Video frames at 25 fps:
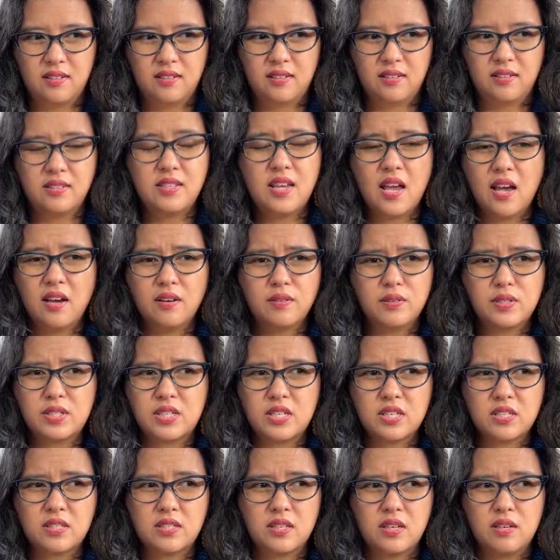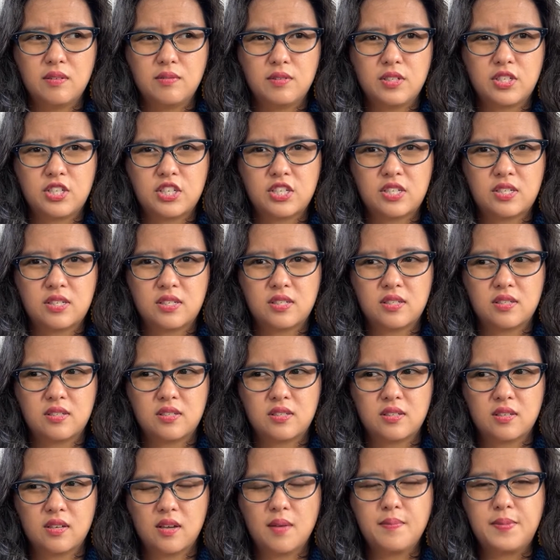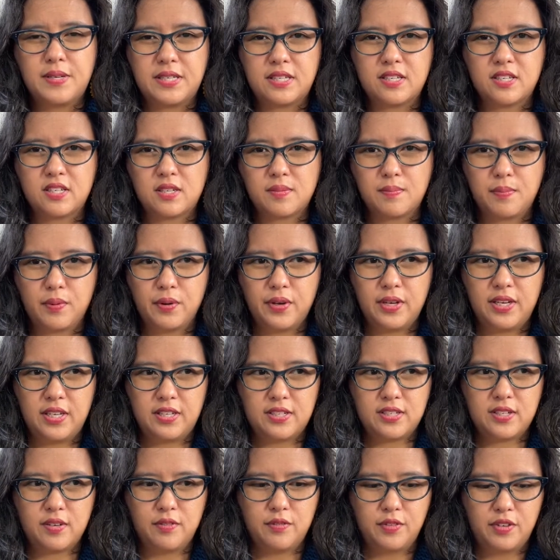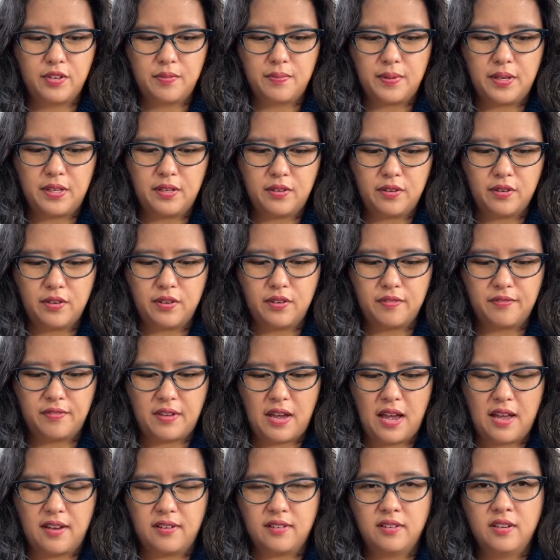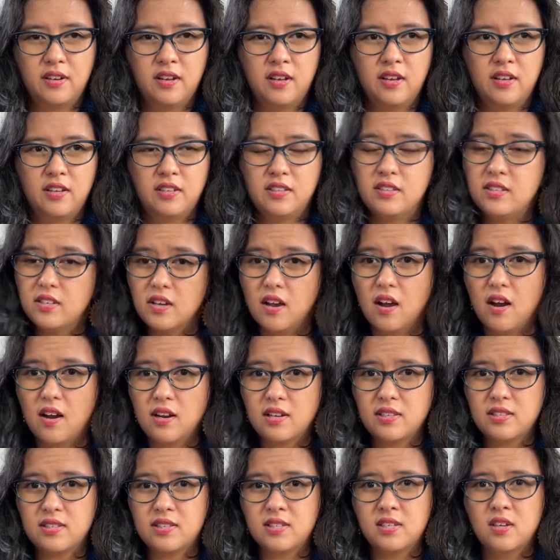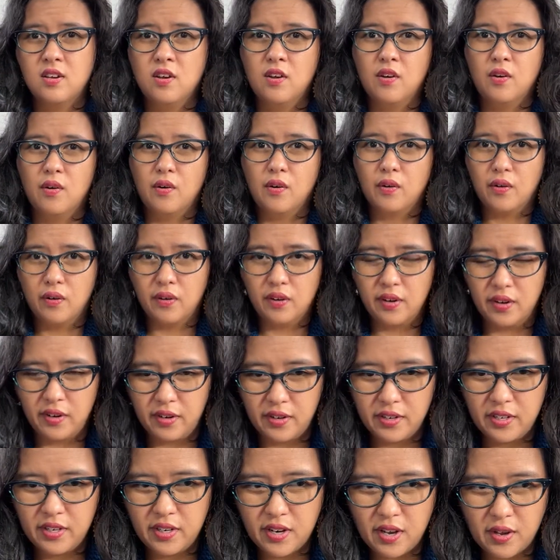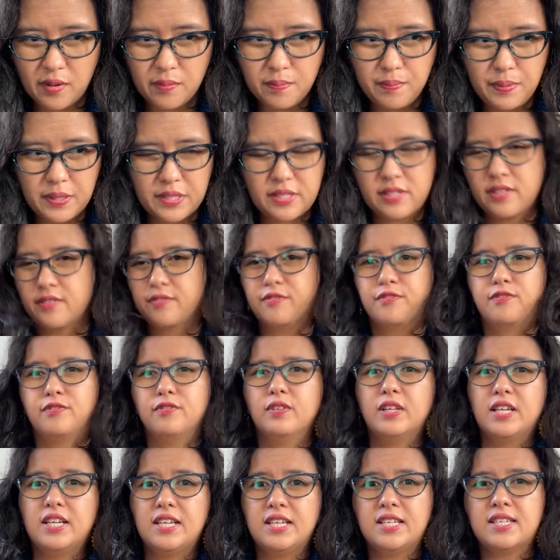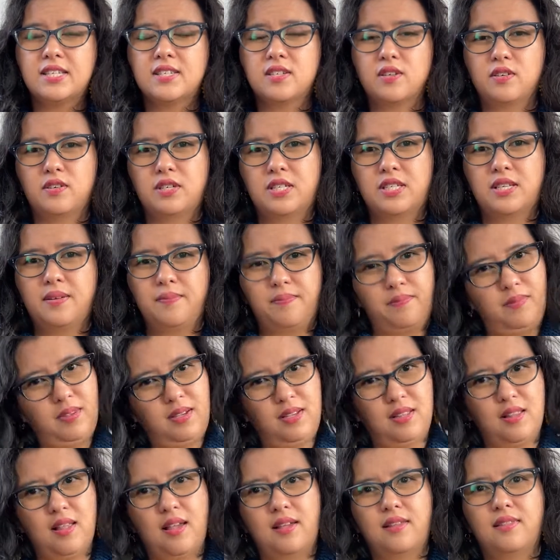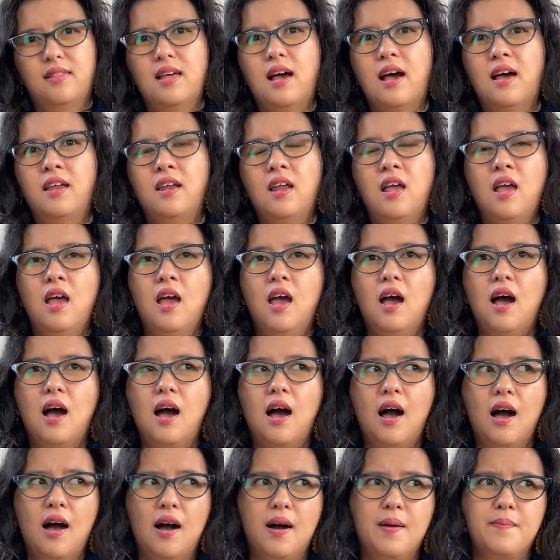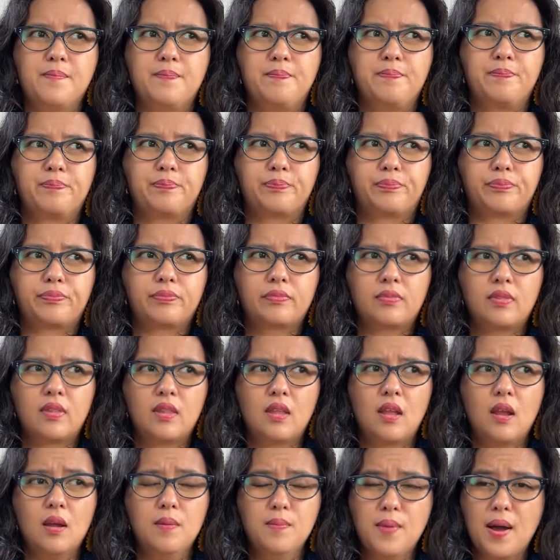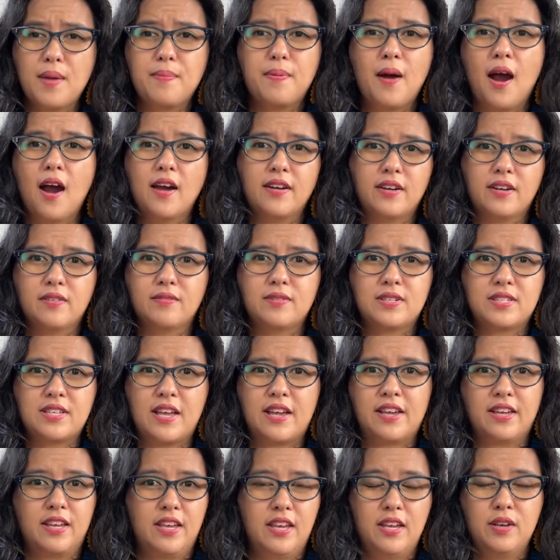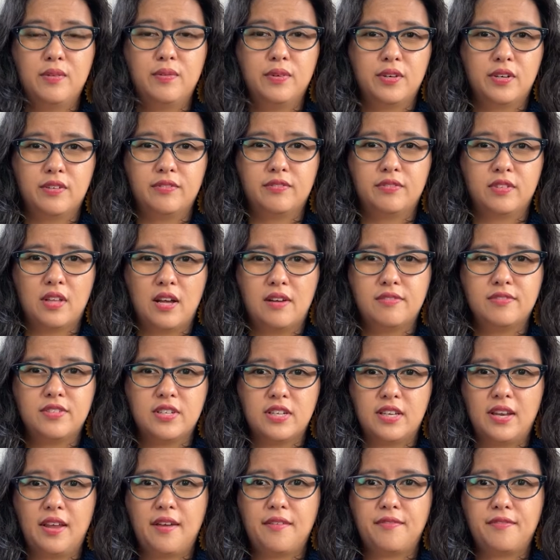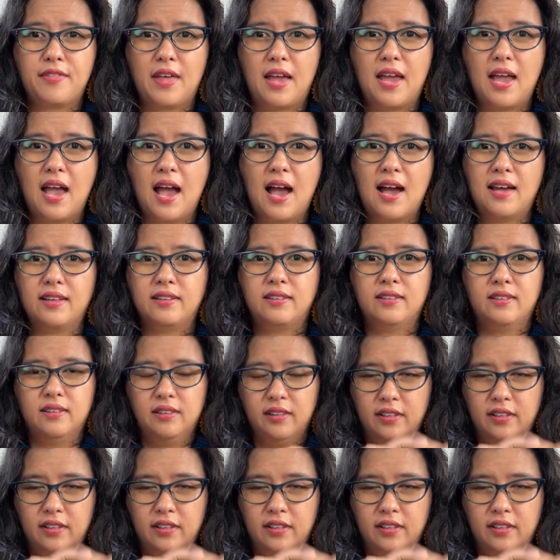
yeah, it was just a bit disappointing. So it would have been good if it had yarns or, bits of fleece or something like that. My partner was saying he would have loved it if they had